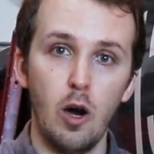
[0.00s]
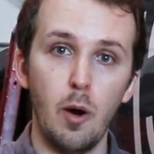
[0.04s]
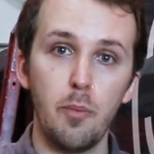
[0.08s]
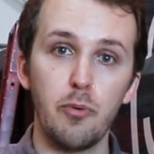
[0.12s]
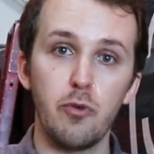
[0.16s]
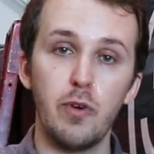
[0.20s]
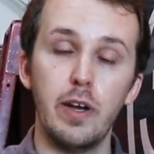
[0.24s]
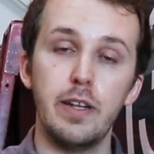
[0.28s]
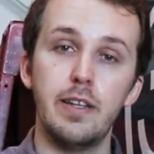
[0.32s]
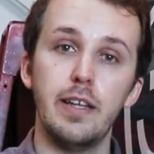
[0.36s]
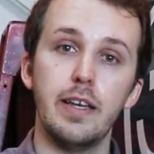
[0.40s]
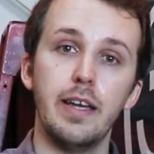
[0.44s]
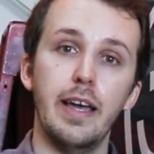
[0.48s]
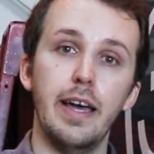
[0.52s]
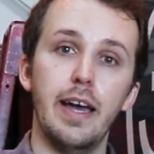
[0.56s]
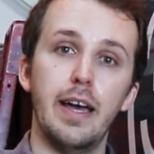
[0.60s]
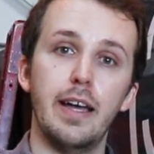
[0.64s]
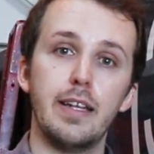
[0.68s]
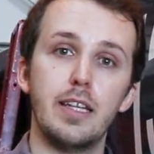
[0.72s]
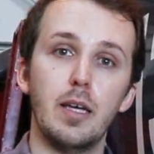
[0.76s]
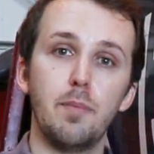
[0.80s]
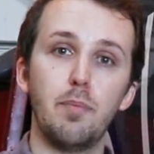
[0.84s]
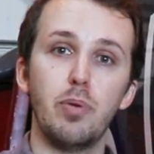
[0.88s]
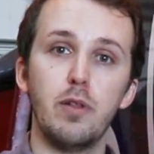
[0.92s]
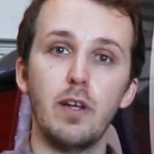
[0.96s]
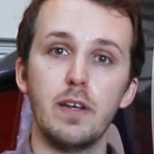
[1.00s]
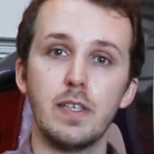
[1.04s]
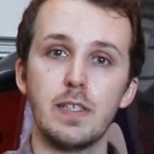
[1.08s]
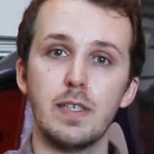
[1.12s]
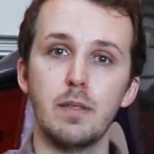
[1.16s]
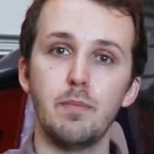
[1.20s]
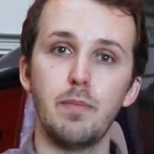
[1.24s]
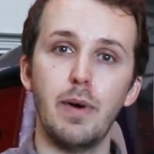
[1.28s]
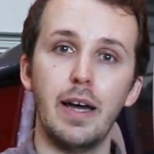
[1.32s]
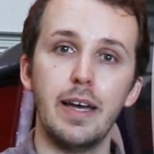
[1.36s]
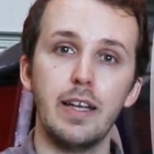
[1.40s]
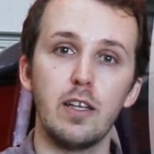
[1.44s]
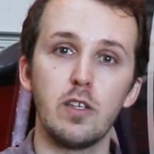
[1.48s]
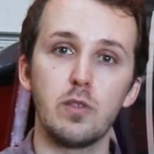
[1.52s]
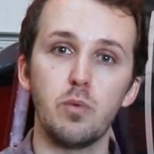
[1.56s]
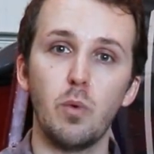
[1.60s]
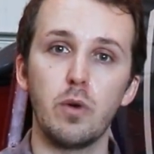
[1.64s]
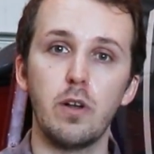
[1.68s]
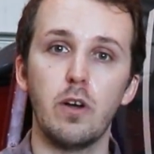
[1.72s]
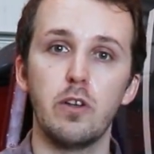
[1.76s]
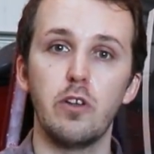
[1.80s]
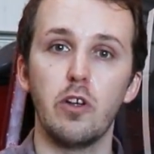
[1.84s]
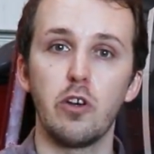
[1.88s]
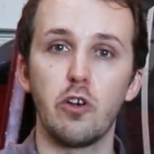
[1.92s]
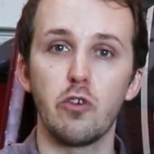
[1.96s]
operating at a plus and minus
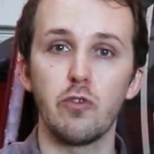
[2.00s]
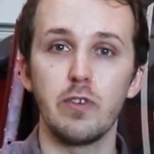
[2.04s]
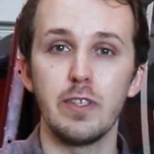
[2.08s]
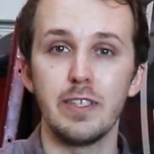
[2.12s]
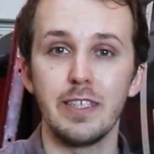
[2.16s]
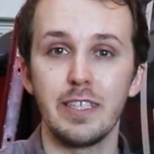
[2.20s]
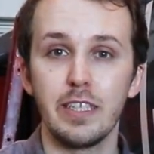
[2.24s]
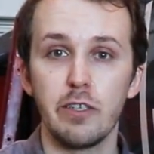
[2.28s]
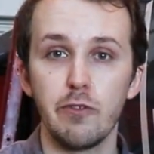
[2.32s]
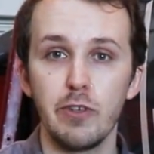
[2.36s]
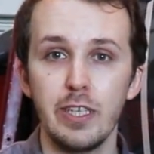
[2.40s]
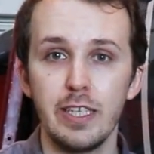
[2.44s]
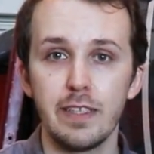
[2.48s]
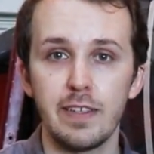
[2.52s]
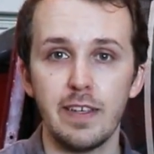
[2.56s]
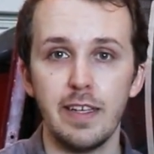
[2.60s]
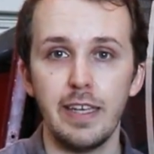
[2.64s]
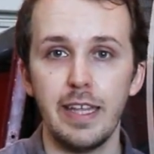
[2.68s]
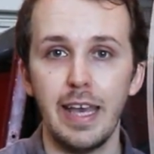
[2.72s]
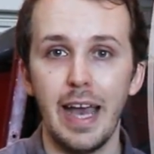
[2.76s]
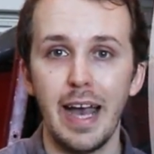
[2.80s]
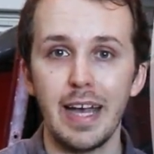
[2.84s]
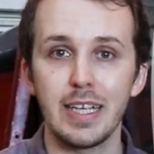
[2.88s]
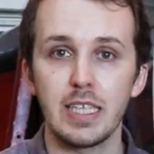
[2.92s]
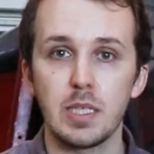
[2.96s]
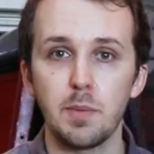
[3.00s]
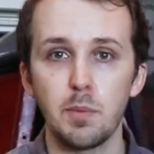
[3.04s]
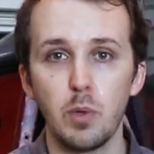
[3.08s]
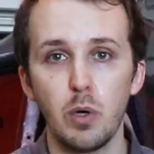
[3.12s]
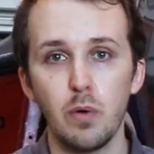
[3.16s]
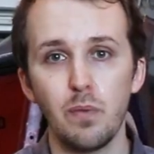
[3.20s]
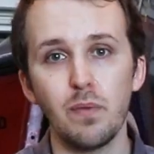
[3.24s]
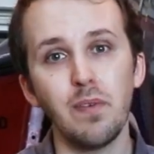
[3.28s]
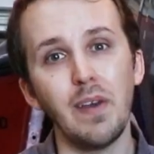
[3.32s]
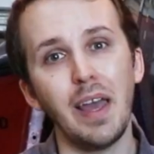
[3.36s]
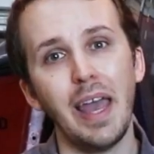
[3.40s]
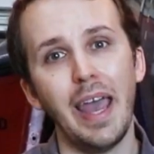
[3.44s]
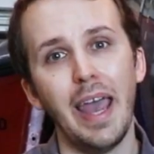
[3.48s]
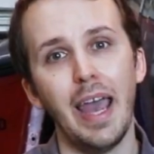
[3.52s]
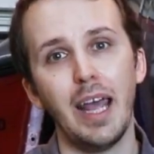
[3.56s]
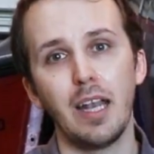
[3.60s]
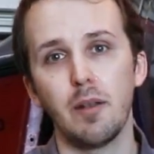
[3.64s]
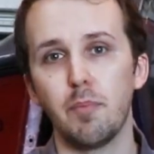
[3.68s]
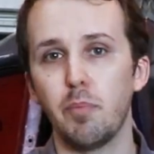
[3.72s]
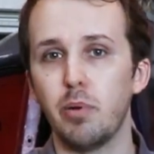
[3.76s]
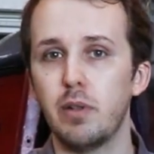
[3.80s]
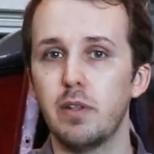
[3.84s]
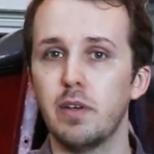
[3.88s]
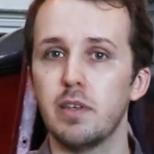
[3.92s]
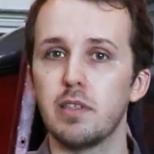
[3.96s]
100 degrees in the azimuth
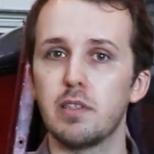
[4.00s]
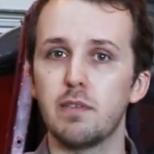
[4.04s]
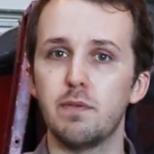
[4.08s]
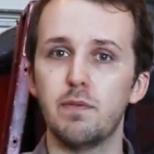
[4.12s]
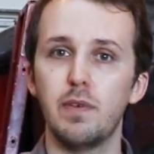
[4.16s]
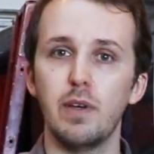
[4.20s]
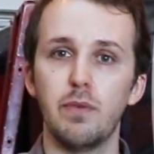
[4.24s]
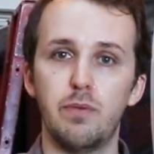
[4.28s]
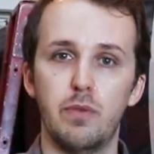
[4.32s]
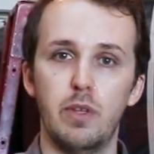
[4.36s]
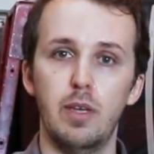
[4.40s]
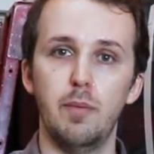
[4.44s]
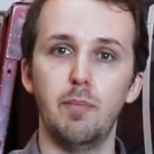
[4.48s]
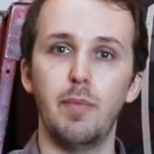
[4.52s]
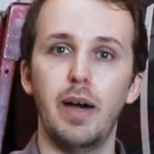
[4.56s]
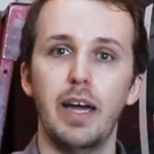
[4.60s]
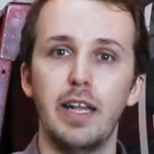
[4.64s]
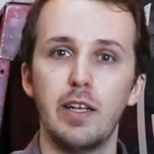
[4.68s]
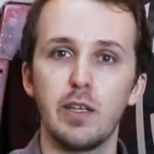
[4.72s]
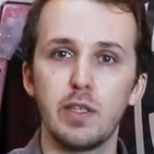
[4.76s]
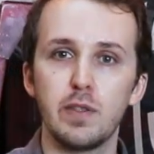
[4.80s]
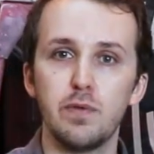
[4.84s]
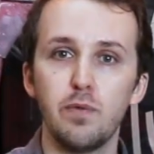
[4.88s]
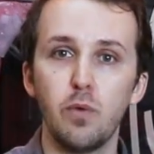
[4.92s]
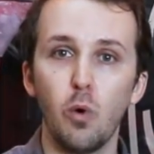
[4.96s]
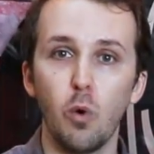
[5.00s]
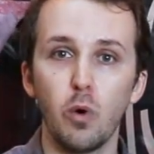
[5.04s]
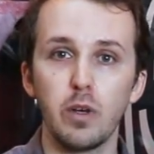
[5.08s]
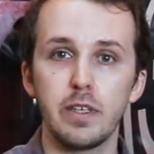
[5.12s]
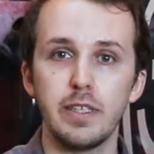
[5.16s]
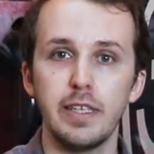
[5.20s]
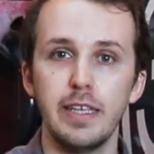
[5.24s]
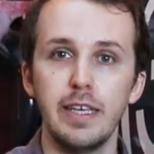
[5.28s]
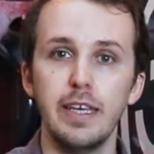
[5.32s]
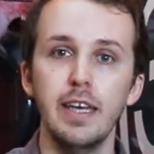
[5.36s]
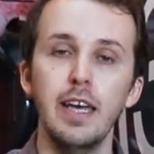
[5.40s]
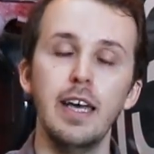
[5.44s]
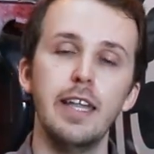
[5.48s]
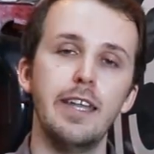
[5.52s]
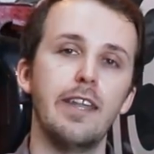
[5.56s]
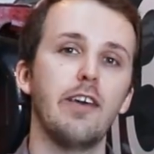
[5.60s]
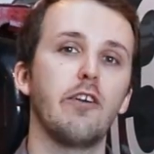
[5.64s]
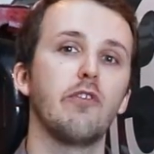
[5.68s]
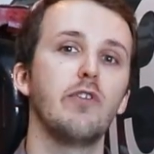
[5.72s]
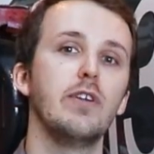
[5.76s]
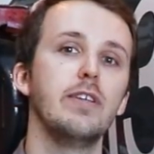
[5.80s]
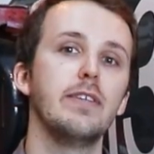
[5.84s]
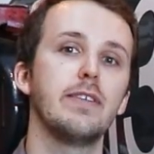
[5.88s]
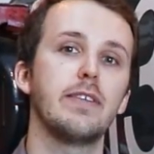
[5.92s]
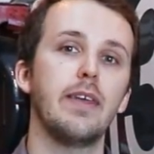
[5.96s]
and plus 50 minus 40
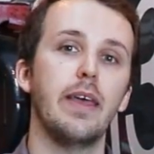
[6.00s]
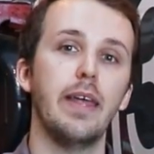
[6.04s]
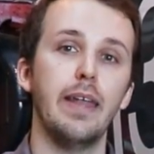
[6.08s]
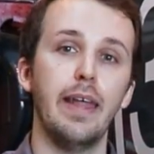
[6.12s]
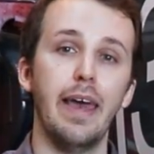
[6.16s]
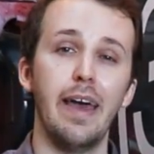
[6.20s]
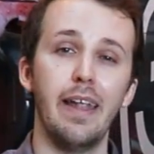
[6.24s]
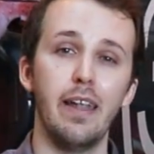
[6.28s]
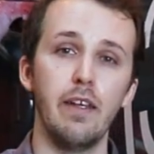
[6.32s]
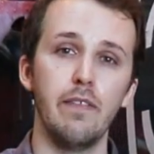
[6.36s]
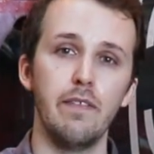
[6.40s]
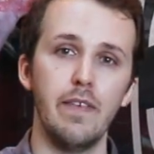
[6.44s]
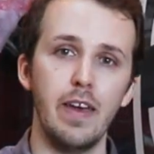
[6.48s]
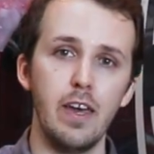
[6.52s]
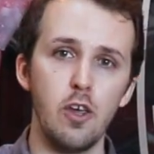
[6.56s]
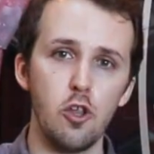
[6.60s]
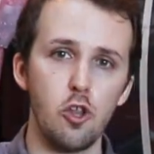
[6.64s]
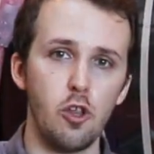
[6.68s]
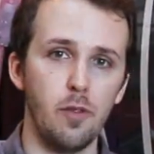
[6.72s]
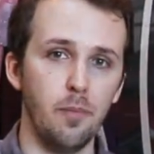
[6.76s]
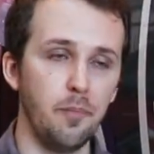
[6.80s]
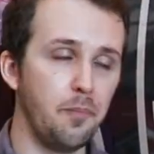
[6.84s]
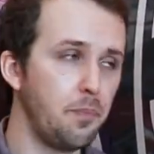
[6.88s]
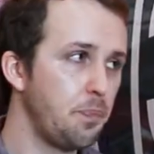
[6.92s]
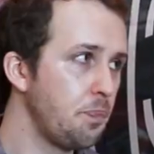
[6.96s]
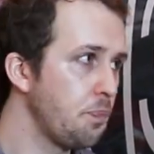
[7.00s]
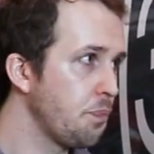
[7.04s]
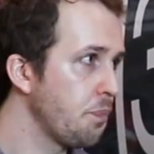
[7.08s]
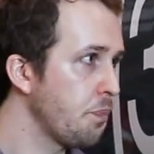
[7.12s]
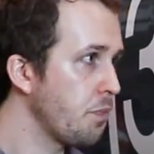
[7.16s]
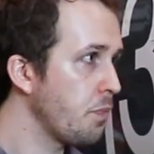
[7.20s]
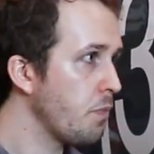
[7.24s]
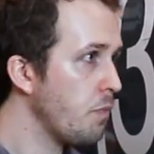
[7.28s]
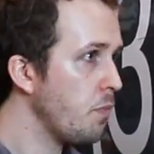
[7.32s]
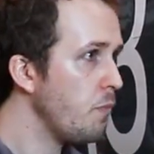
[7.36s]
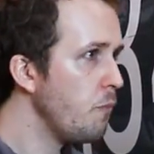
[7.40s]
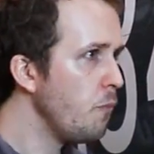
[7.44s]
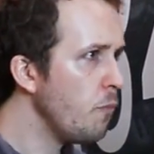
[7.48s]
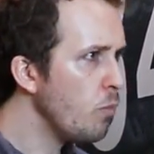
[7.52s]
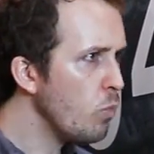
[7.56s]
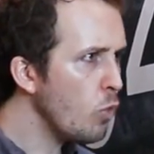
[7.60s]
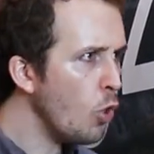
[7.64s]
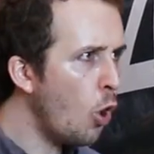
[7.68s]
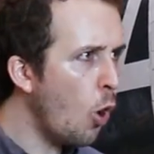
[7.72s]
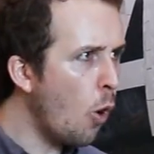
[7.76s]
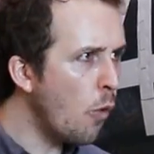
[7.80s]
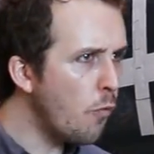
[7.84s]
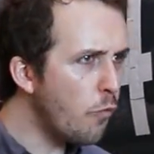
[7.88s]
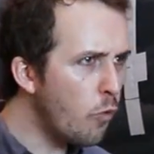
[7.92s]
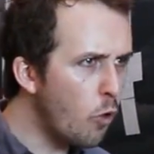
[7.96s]
degrees in elevation.
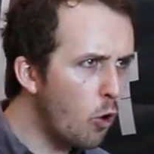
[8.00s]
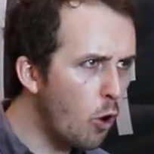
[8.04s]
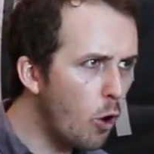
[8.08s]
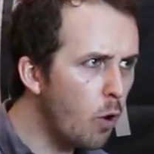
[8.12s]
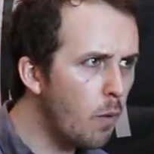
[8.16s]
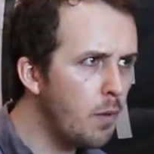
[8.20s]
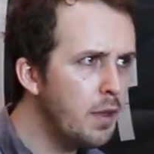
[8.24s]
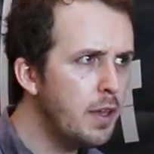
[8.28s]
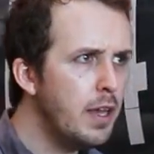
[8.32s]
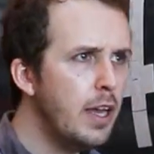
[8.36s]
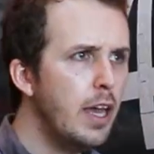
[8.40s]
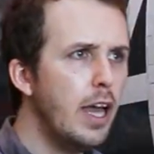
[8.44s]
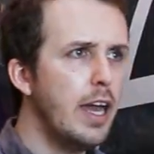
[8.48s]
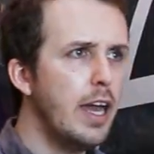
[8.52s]
Overall,